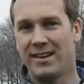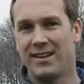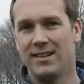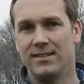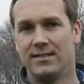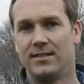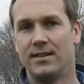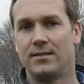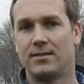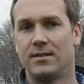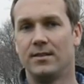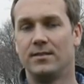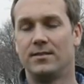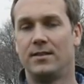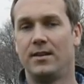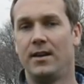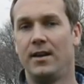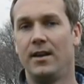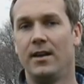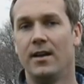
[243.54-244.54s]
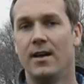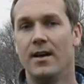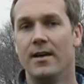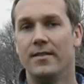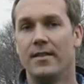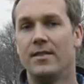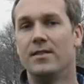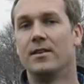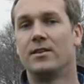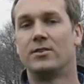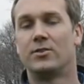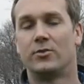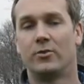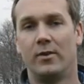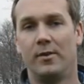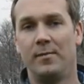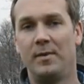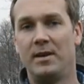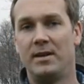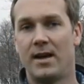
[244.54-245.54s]
consistency than the
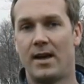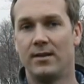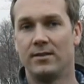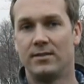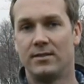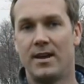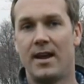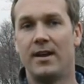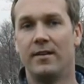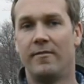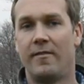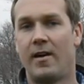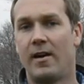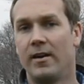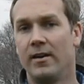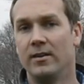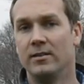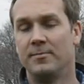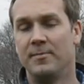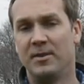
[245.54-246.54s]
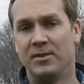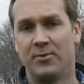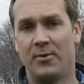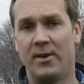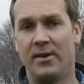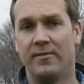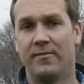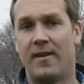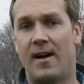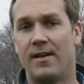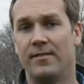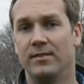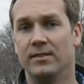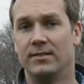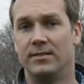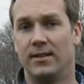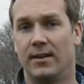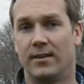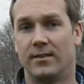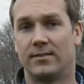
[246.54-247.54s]
extremely dense native areas between 5 and
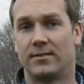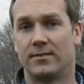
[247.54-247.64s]
6.